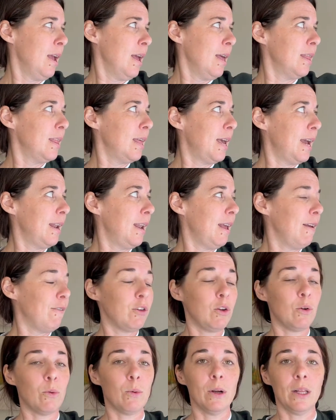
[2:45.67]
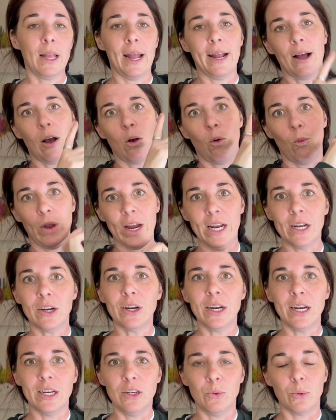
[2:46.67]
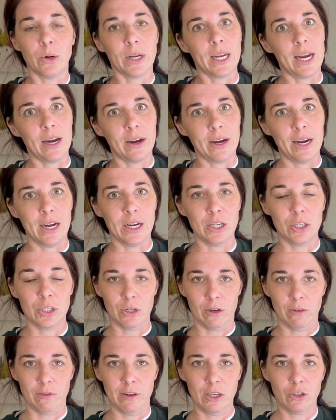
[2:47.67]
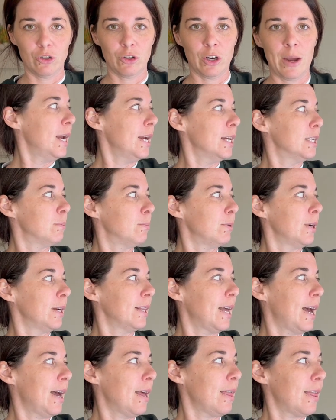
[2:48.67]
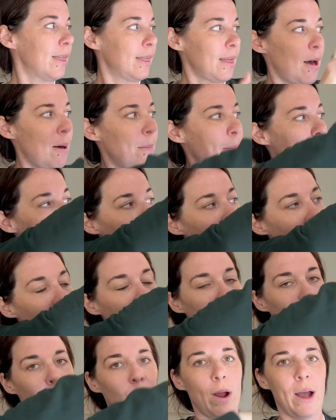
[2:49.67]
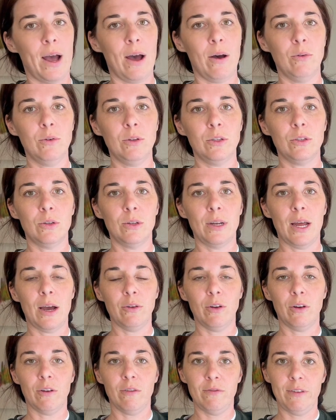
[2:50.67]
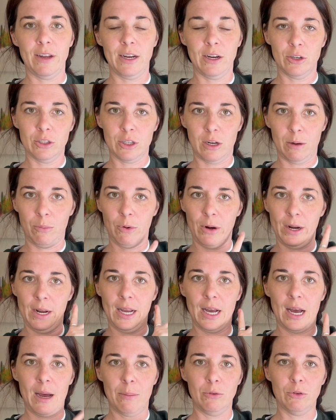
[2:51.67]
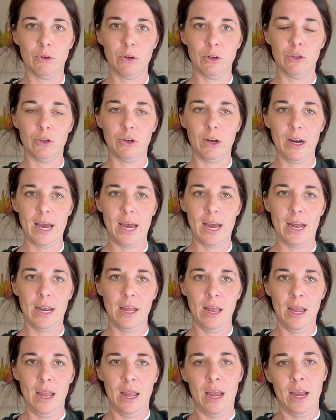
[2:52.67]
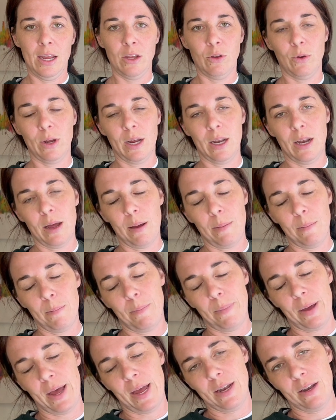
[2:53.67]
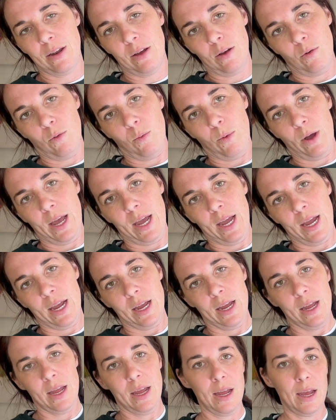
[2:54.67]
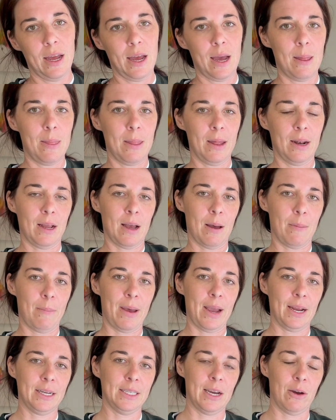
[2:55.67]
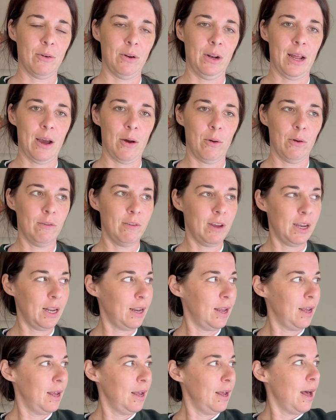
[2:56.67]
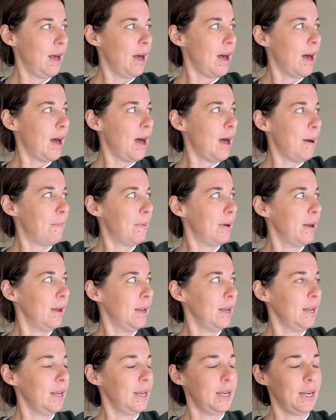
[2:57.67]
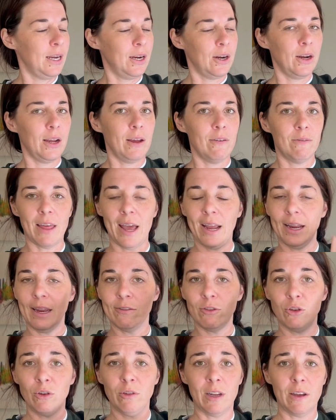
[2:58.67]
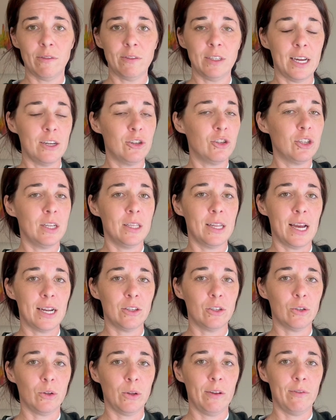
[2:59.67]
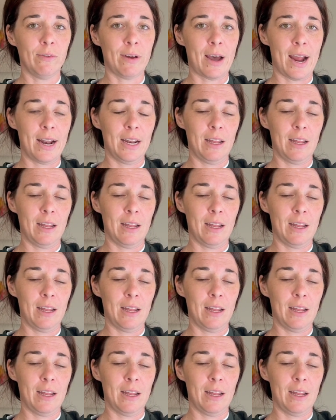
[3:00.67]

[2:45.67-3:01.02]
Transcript: Then if you were like a waiter and you were carrying a serving tray, is bring that thumb around. So now your fingers are pointing up towards your head. You can bend away and then come back down and out of it, up, here. If that gives you enough tension, that's totally fine.